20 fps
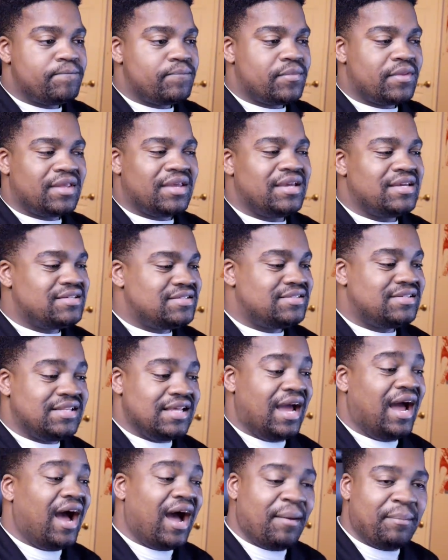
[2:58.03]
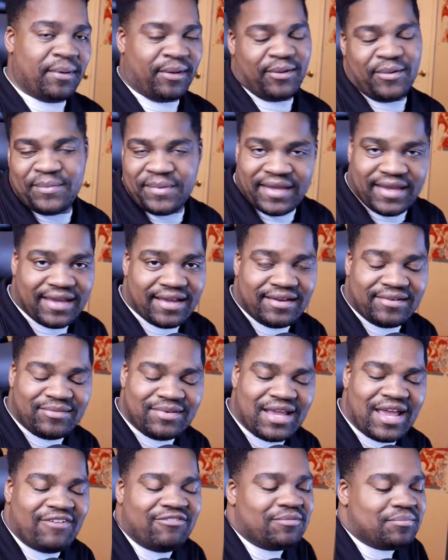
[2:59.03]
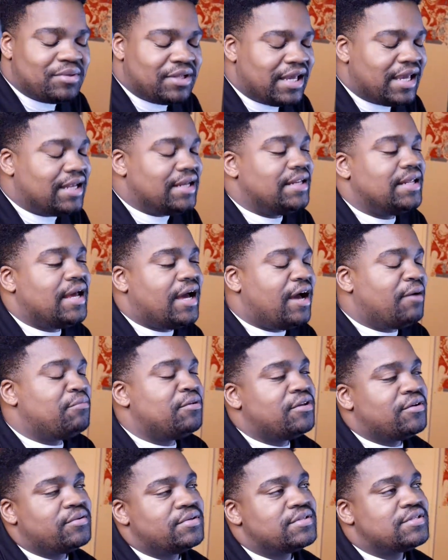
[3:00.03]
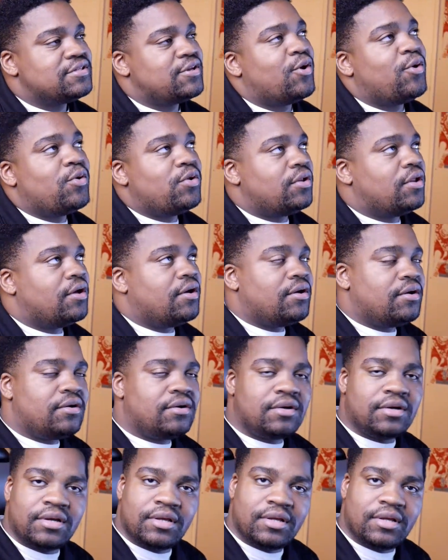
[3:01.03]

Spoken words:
it's Diablo, man. We haven't played Diablo in so long.